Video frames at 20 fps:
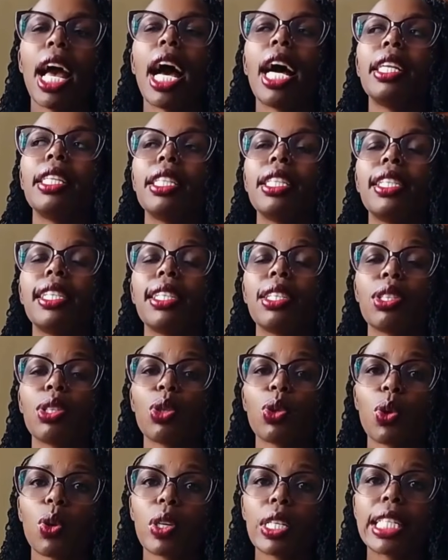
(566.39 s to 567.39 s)
and it is
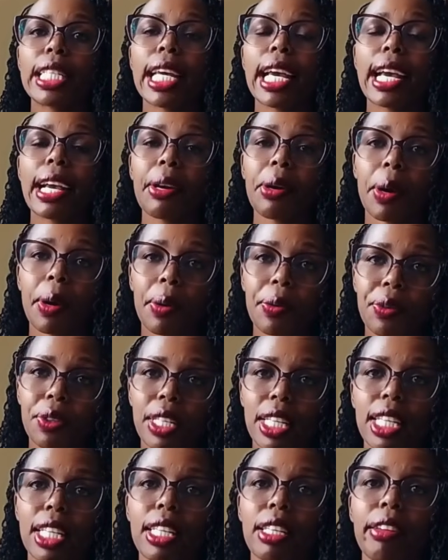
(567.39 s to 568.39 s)
not a
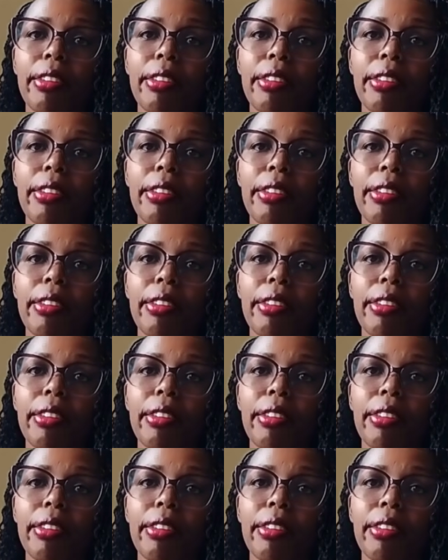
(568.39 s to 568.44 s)
guarantee.